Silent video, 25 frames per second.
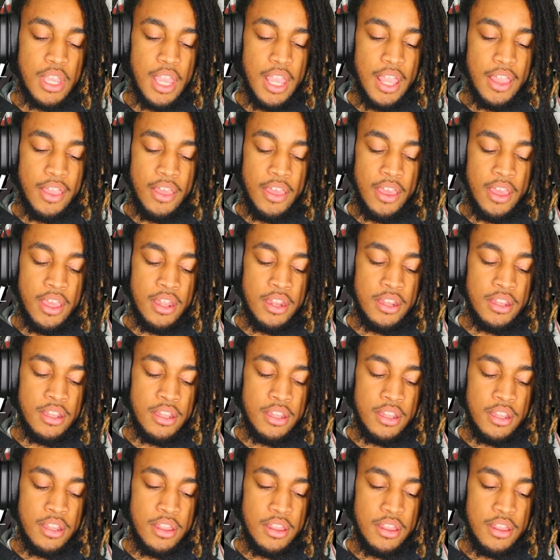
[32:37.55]

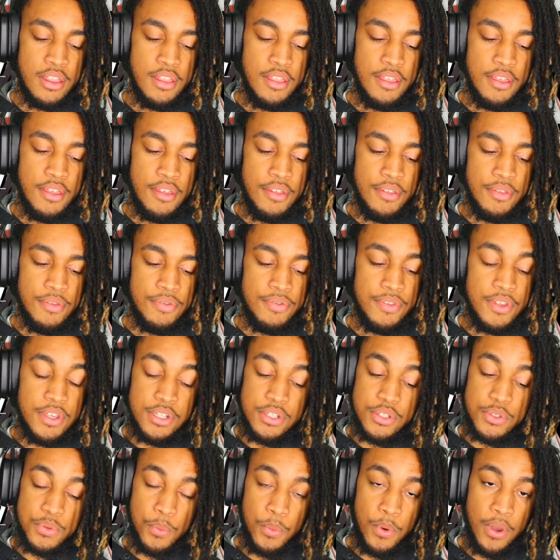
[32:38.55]
in
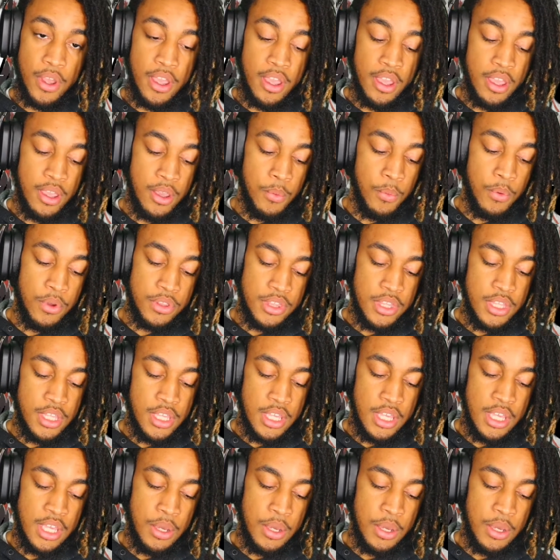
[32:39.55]
this way with the